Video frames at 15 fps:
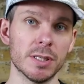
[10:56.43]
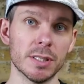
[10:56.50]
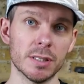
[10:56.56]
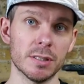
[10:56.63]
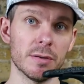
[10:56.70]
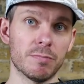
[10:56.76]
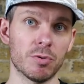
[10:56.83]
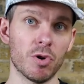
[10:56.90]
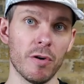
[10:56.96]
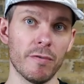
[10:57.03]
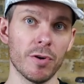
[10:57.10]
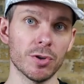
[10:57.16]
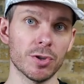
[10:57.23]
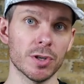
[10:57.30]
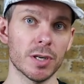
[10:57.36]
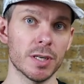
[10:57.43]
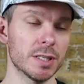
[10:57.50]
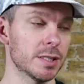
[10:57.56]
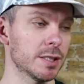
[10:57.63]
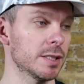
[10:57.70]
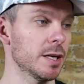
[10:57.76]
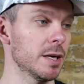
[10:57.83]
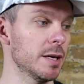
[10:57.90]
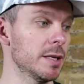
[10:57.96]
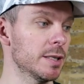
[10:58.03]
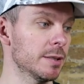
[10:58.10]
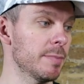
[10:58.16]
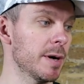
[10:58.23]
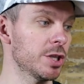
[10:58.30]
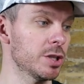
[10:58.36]
This is a pro version,
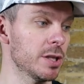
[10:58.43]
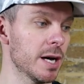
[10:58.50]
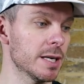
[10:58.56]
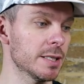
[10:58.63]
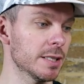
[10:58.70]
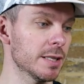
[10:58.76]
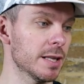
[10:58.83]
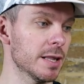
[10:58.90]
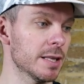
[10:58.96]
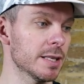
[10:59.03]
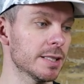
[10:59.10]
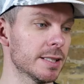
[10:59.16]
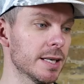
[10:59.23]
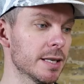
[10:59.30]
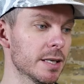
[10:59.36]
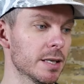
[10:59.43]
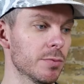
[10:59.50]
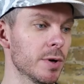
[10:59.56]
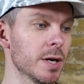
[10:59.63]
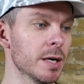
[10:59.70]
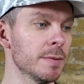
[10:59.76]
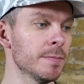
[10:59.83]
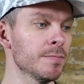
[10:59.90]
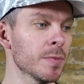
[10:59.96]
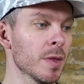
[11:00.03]
it's much lighter than the standard one.